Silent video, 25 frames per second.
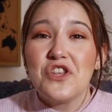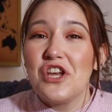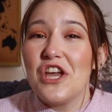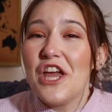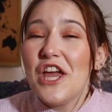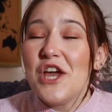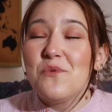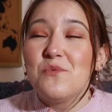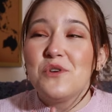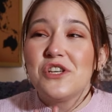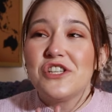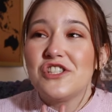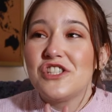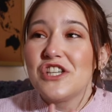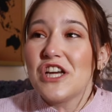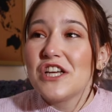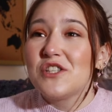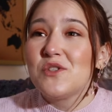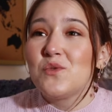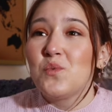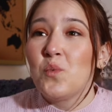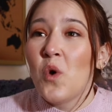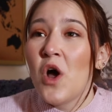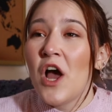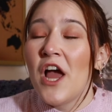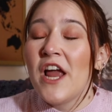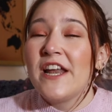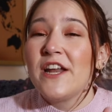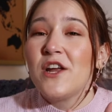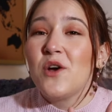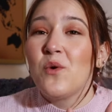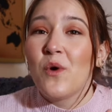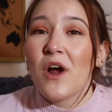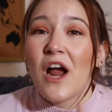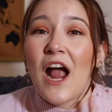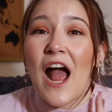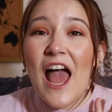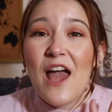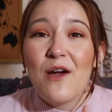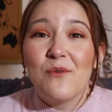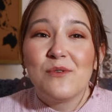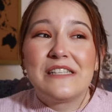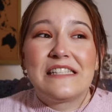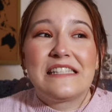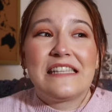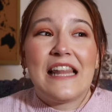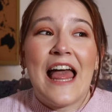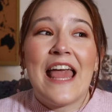it was just one where I was